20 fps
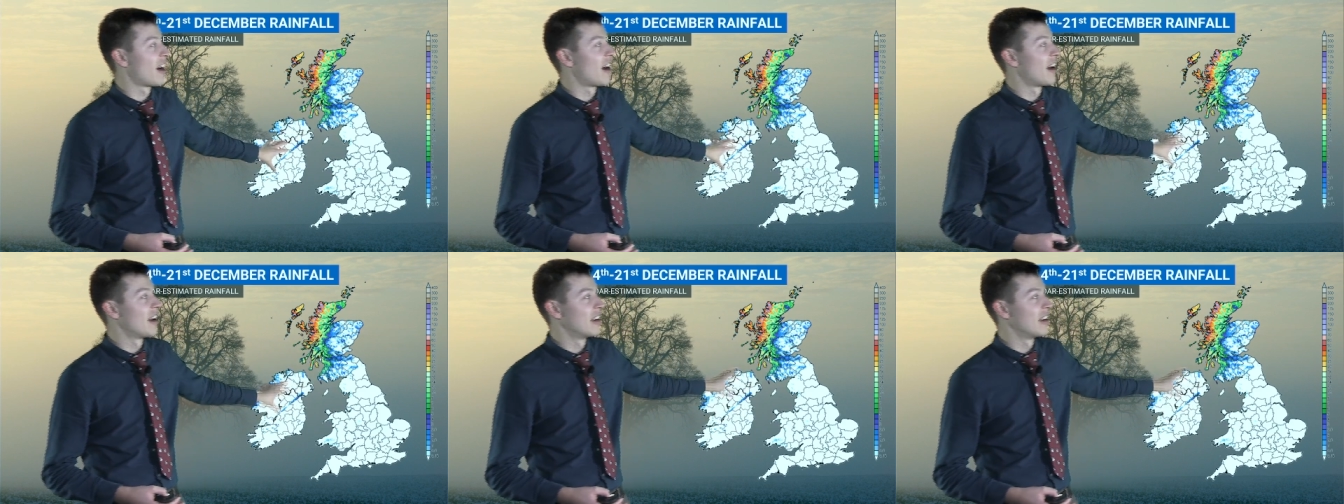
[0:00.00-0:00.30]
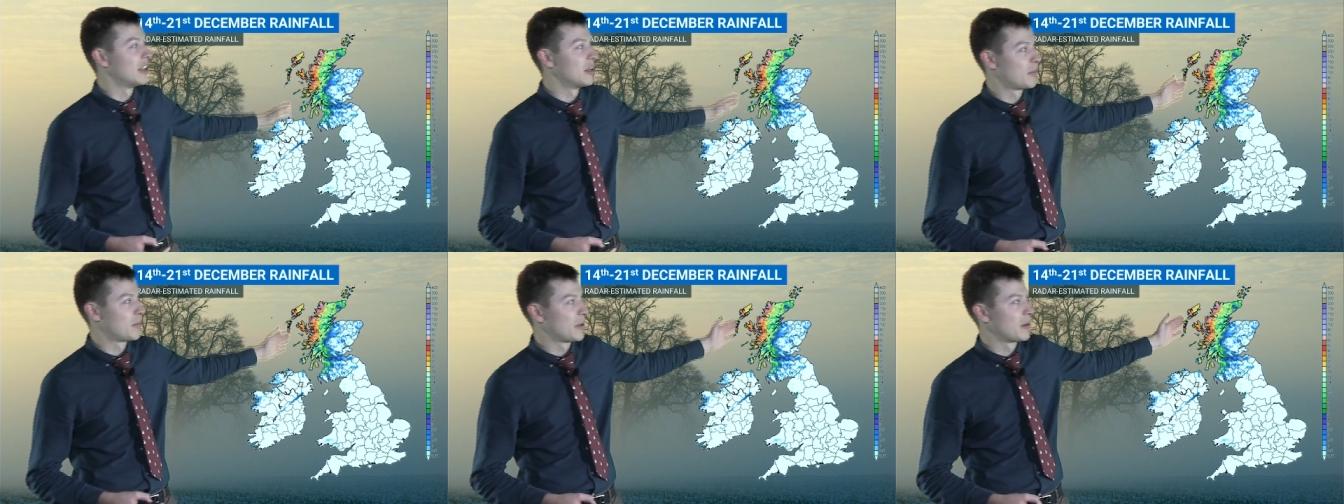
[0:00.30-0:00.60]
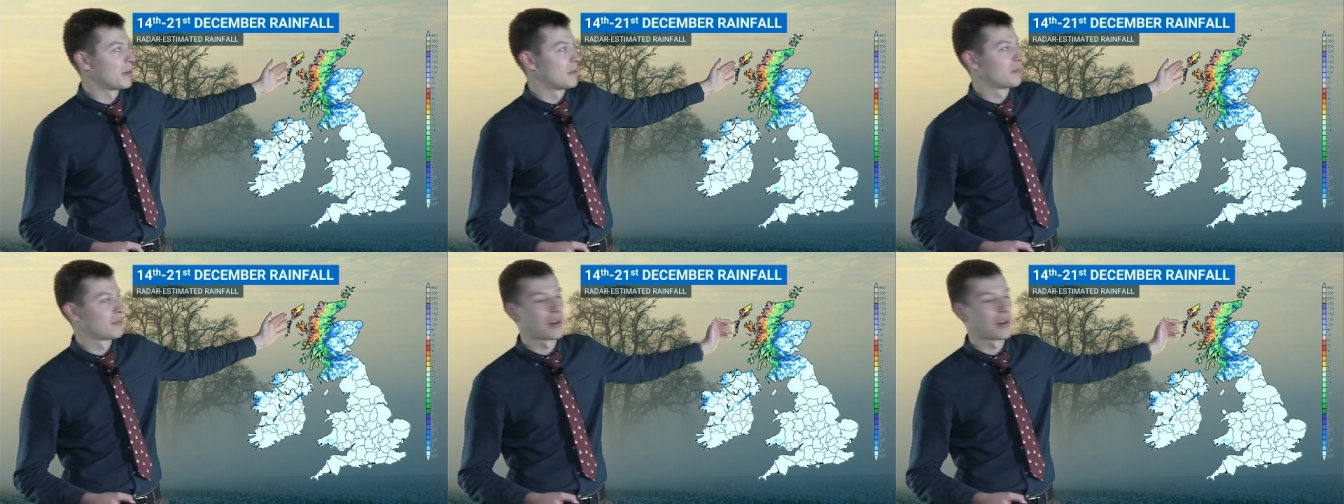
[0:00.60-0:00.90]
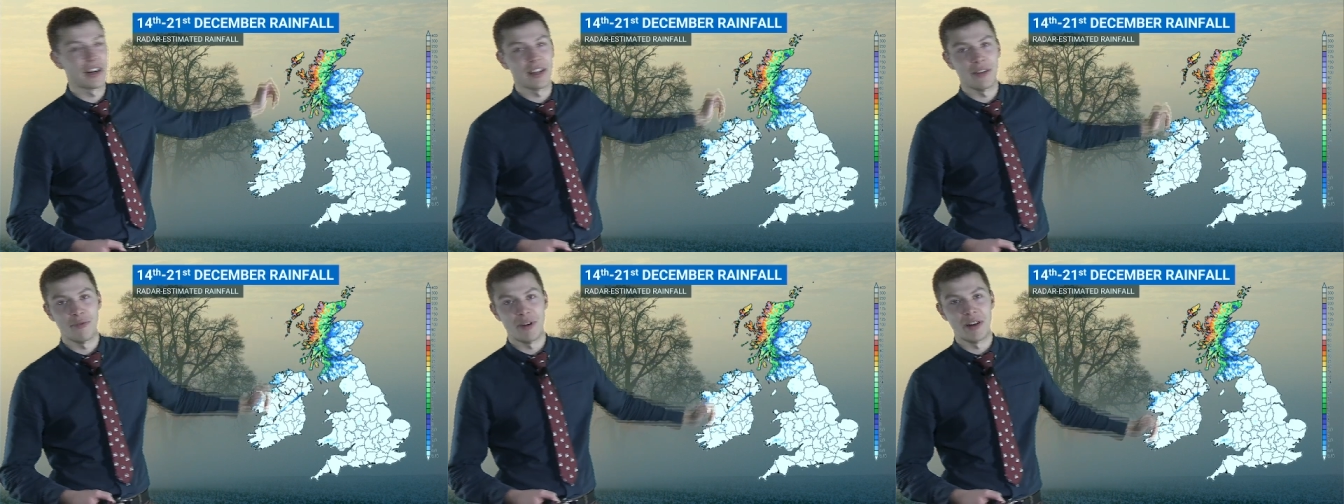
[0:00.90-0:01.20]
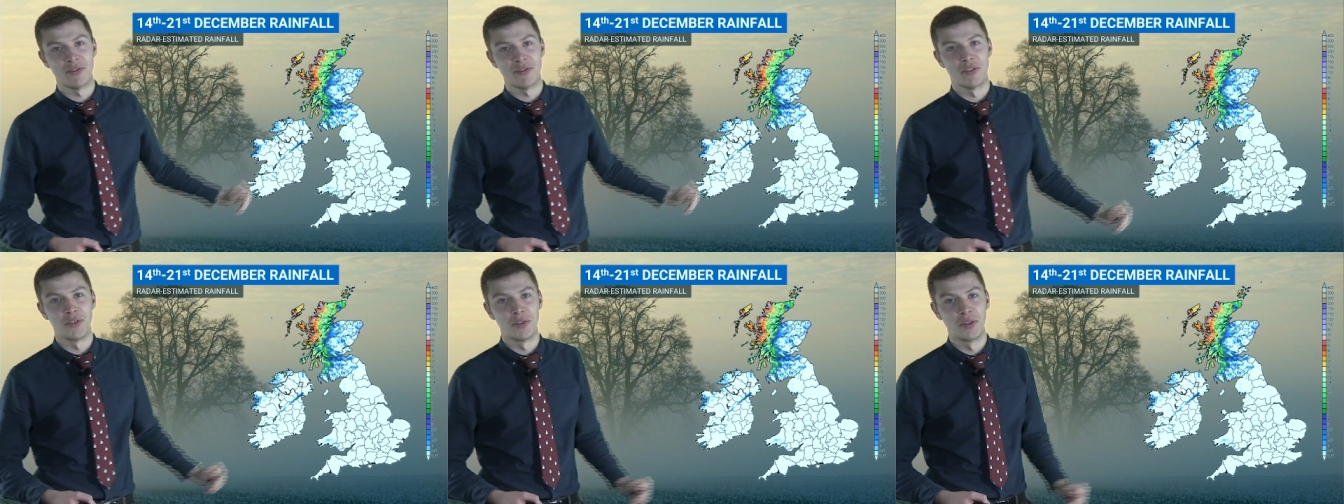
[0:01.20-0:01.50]
Ireland, but plenty of
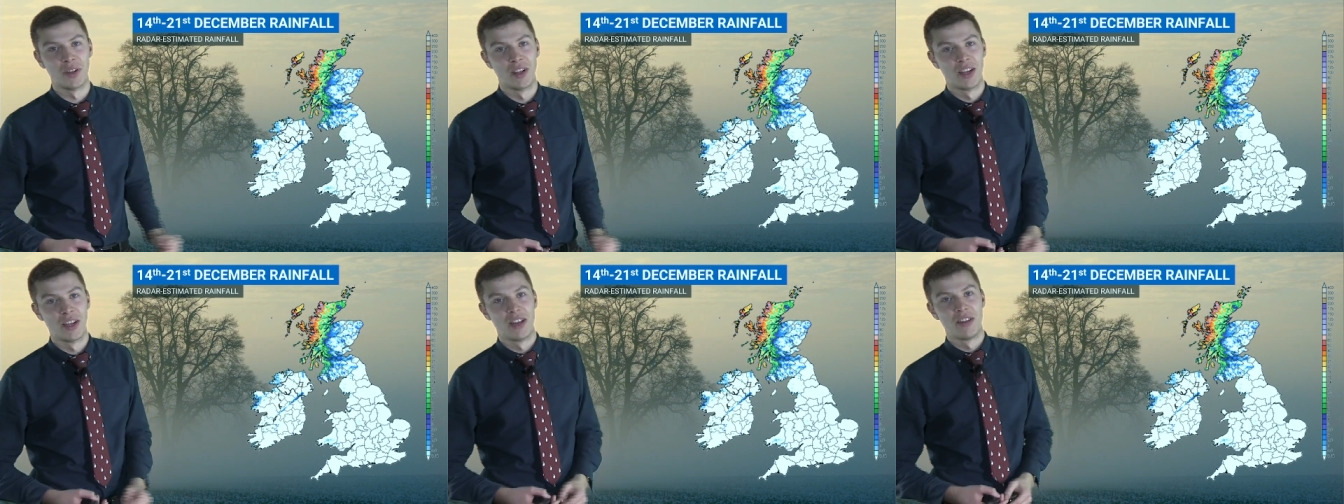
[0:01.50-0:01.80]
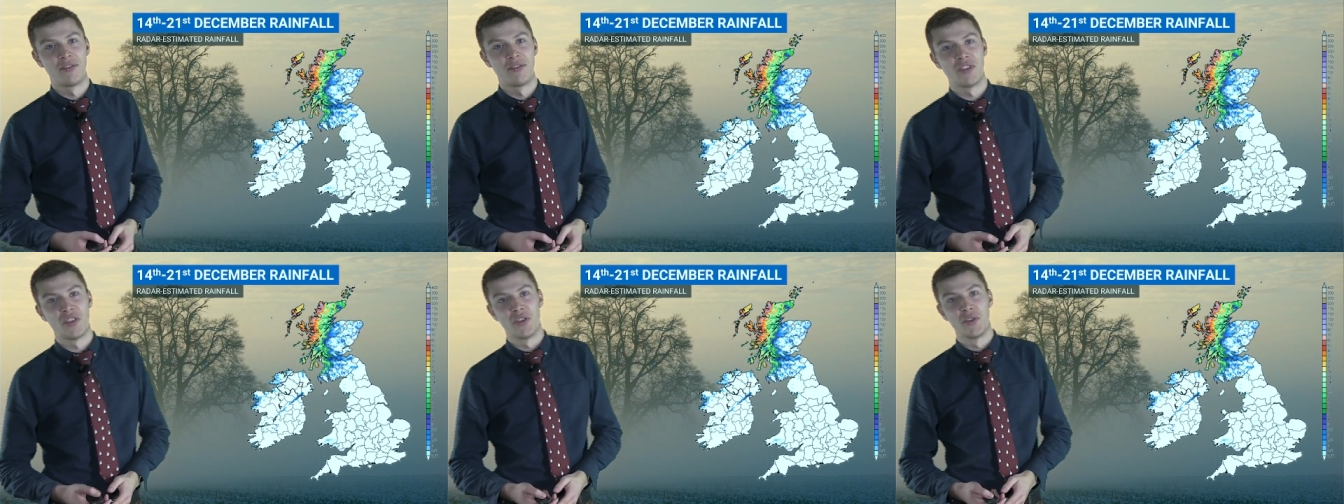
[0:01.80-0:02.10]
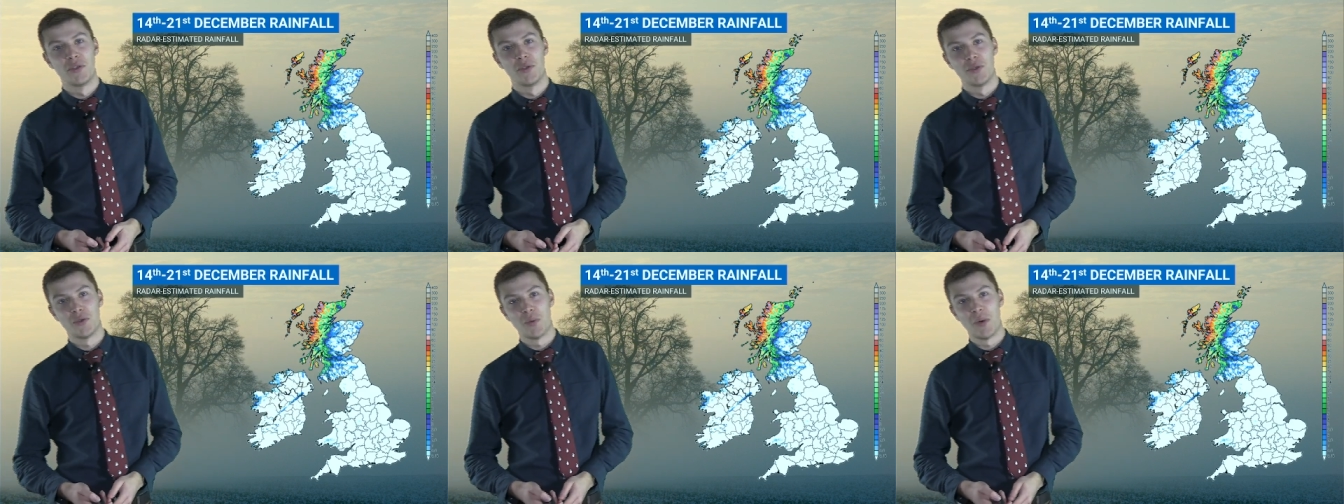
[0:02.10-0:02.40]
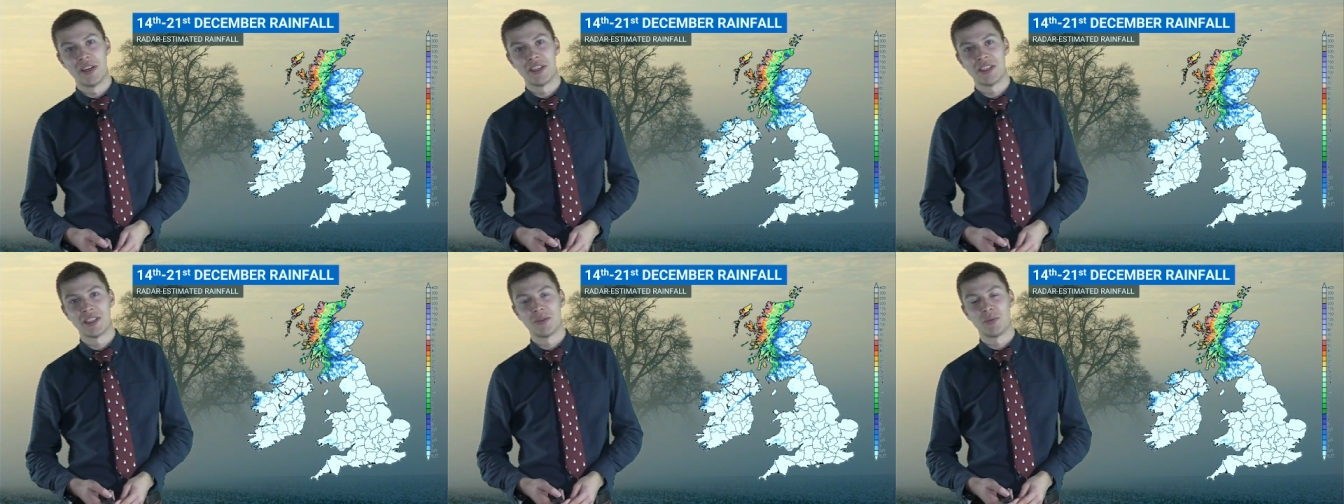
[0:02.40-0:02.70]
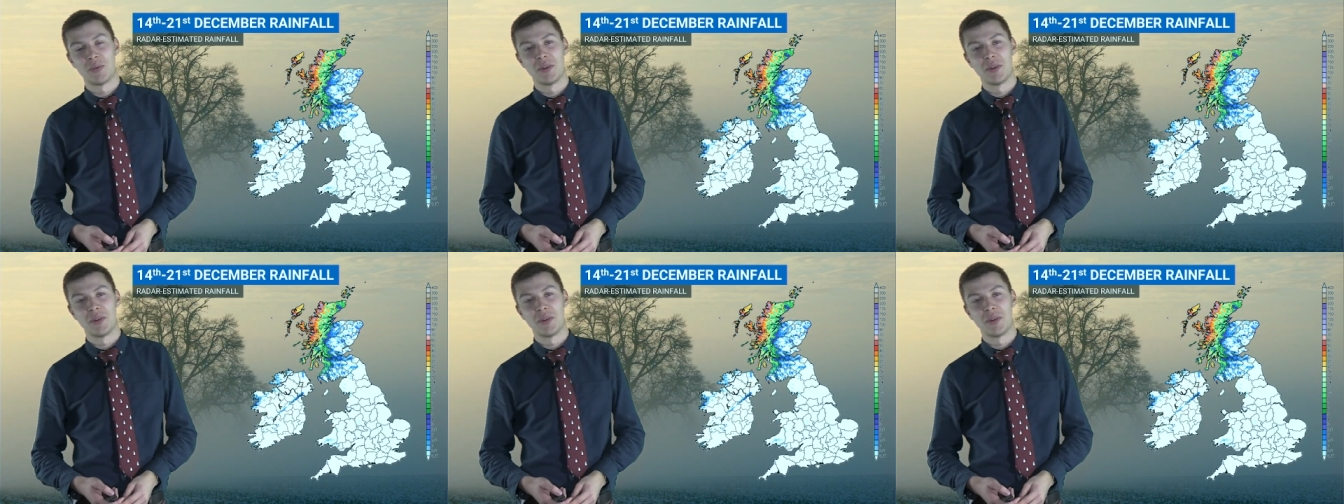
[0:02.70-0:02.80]
rainfall for the northwest